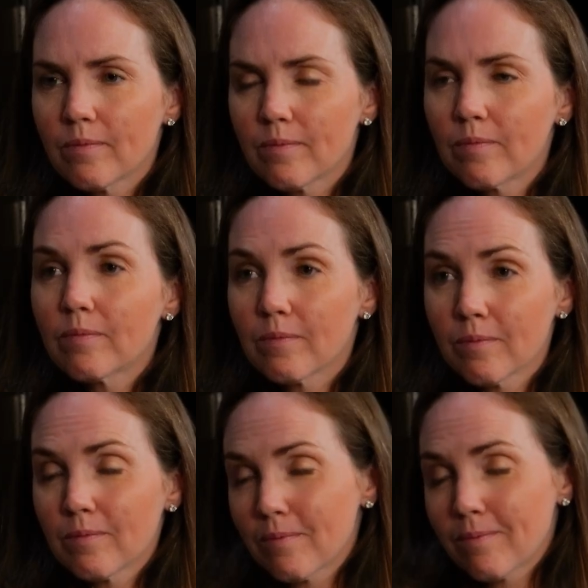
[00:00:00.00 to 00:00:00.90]
but
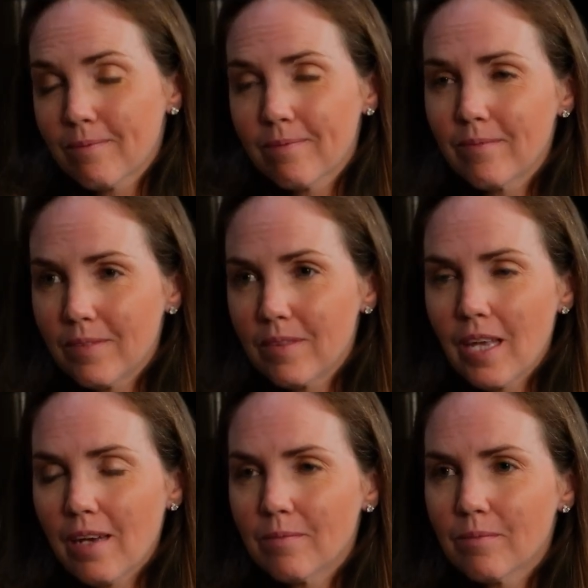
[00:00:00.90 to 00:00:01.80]
you see this like
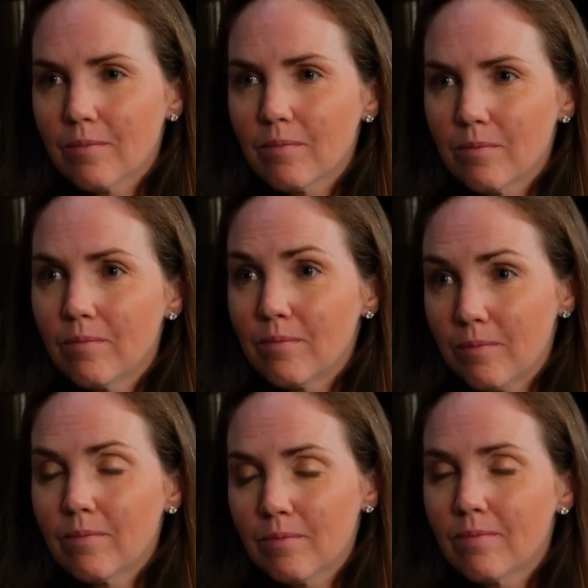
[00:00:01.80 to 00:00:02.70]
mislabeling. I'm
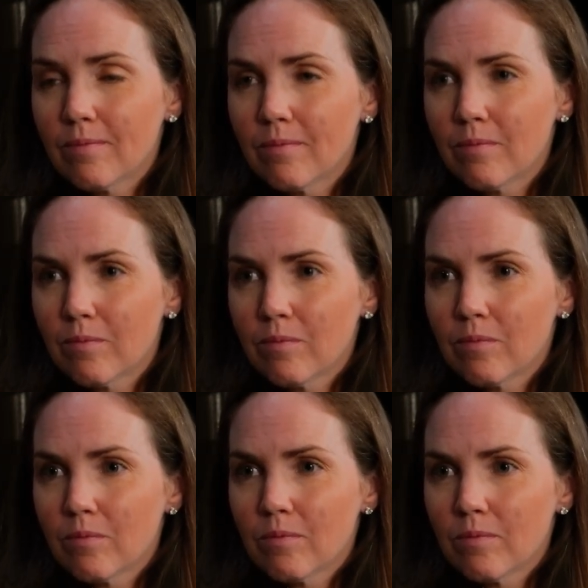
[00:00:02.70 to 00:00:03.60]
surprised the F D A
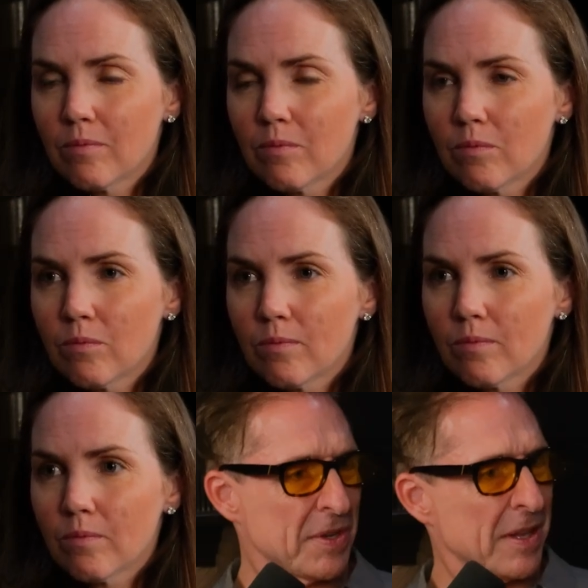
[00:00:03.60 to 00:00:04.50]
allows that.
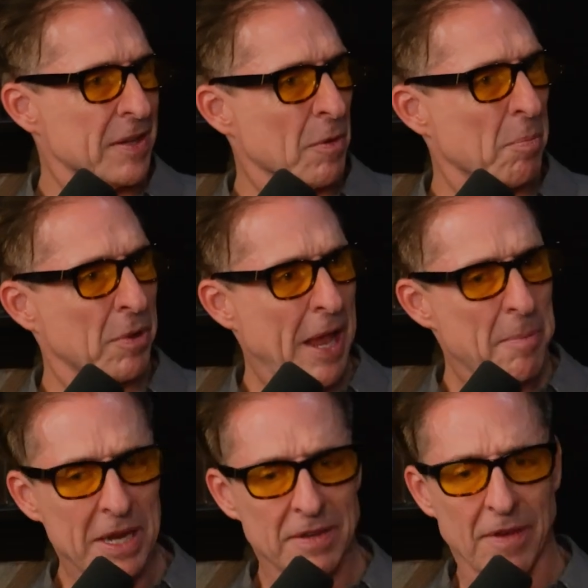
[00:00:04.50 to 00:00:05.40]
You also see this with
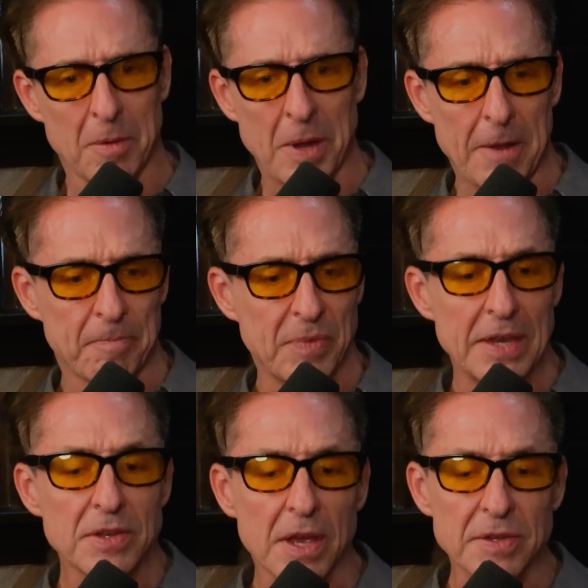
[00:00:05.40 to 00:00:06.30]
plant-based vitamin A.
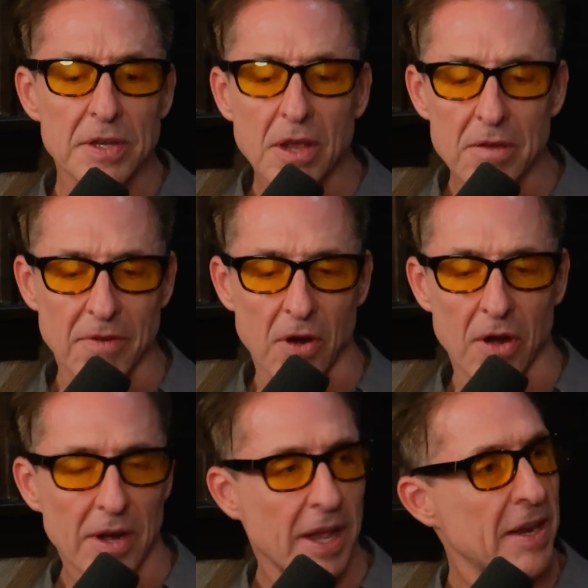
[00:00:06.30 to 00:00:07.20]
It doesn't
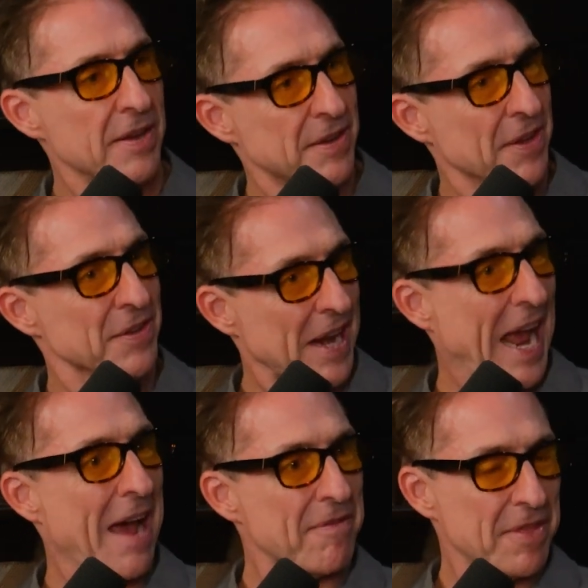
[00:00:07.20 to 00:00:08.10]
convert, and it
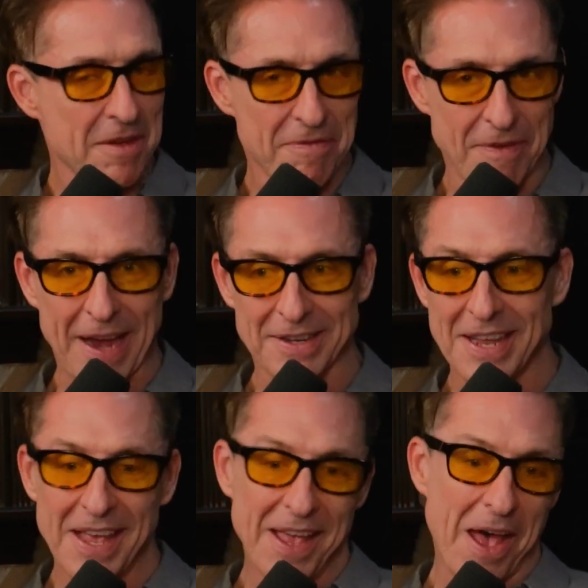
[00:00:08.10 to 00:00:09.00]
doesn't have the
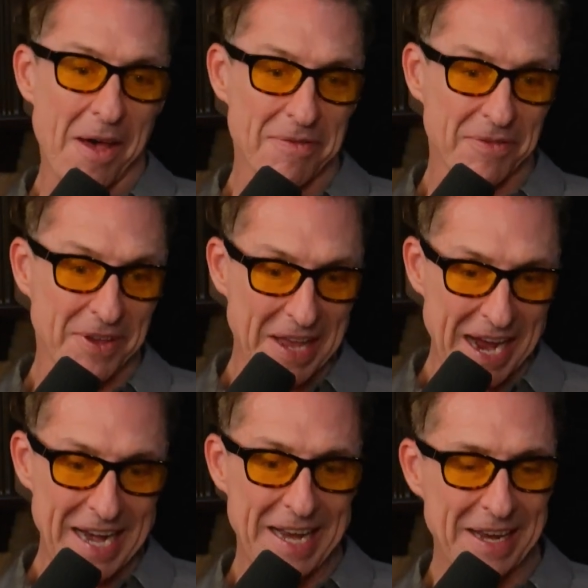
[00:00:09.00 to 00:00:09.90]
effect of
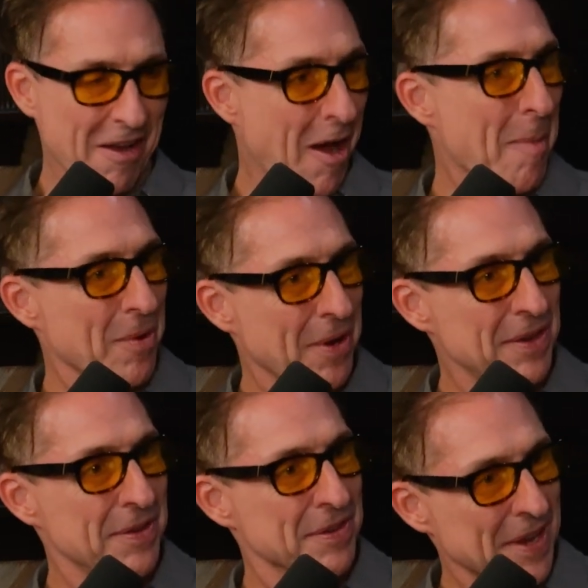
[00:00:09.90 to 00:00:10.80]
guiding
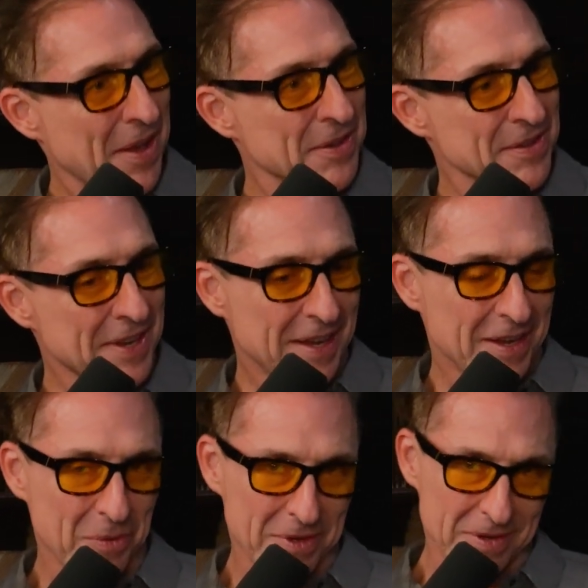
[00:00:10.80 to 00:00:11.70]
copper into cells,
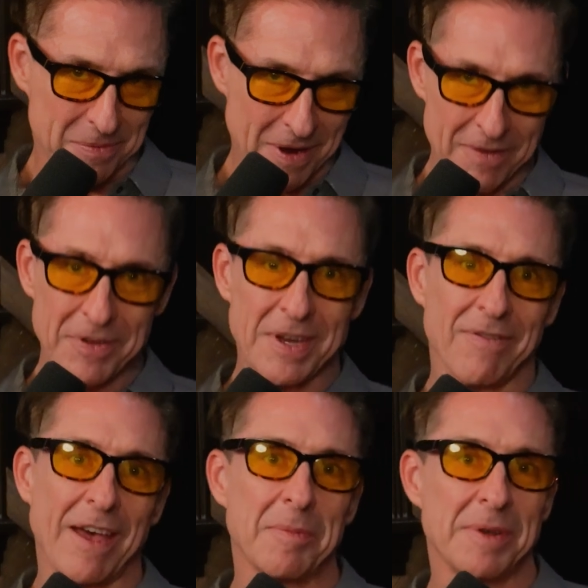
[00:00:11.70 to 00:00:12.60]
which is why if you
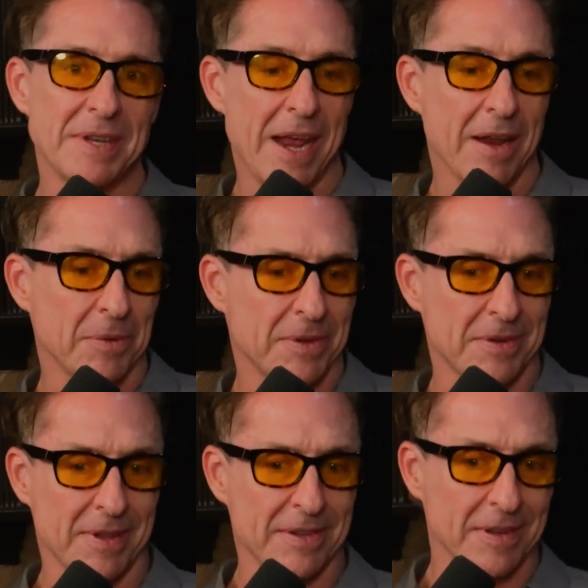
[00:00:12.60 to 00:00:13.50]
take vitamin D,
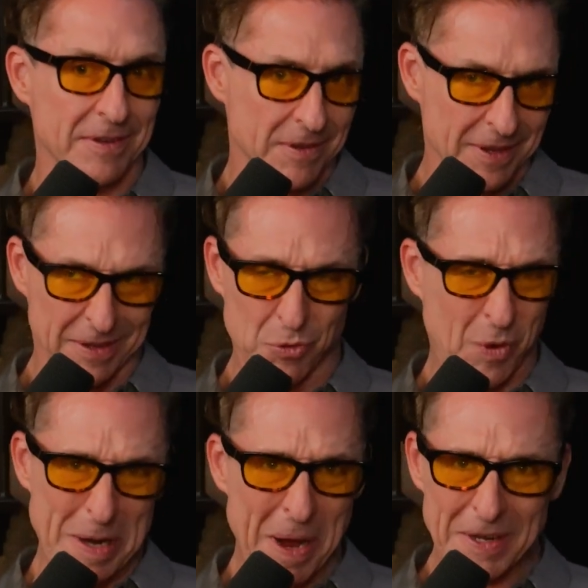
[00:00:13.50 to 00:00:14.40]
which is less than like
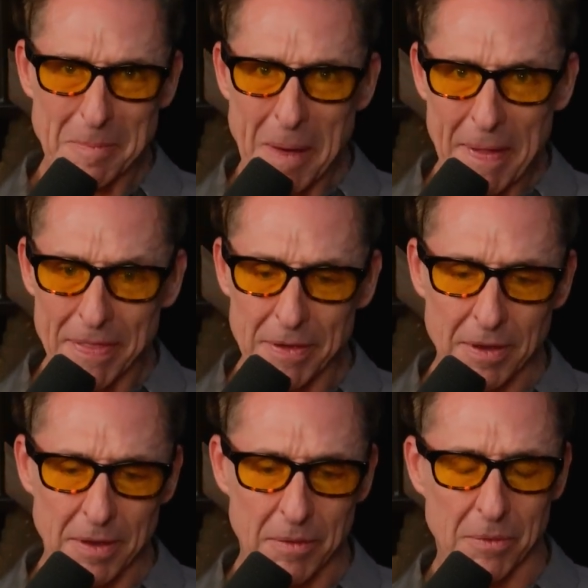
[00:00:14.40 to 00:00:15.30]
twenty bucks a month
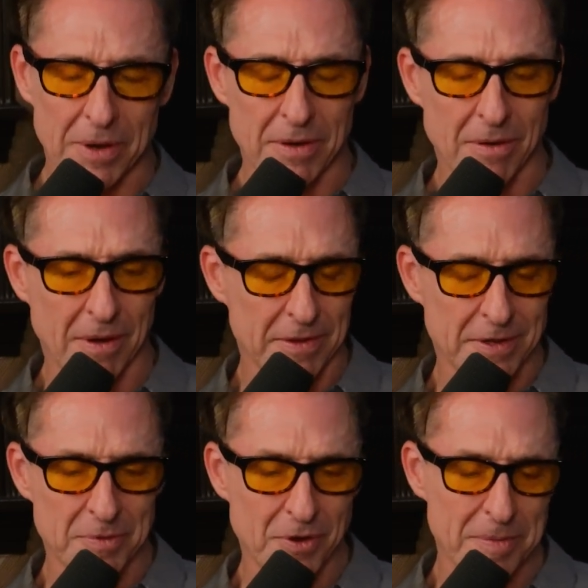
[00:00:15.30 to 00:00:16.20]
when you're on
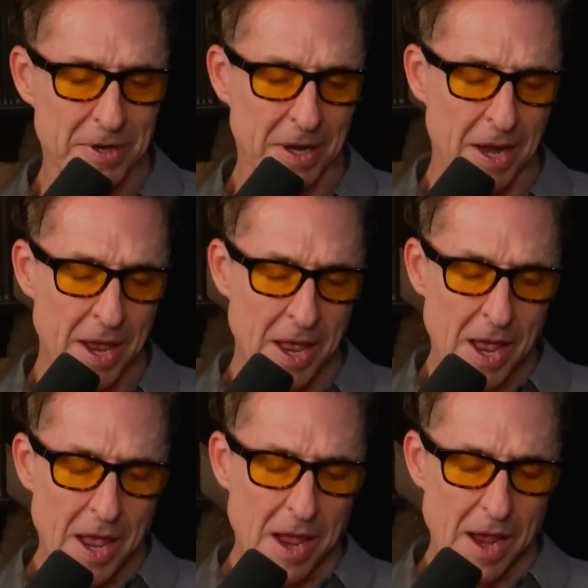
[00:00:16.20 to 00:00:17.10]
the subscription,
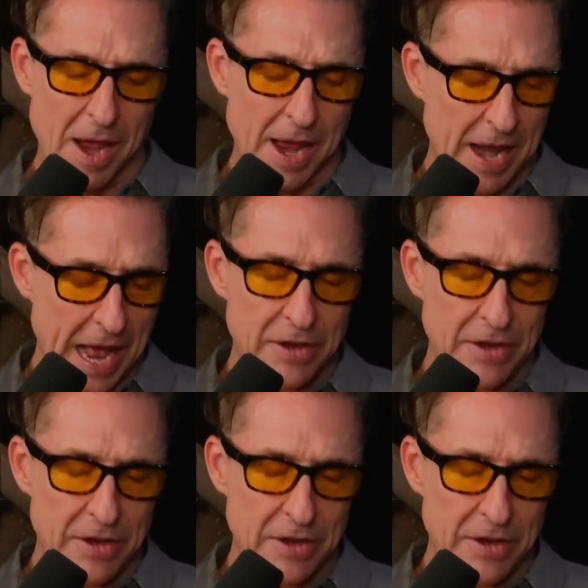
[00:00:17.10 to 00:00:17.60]
it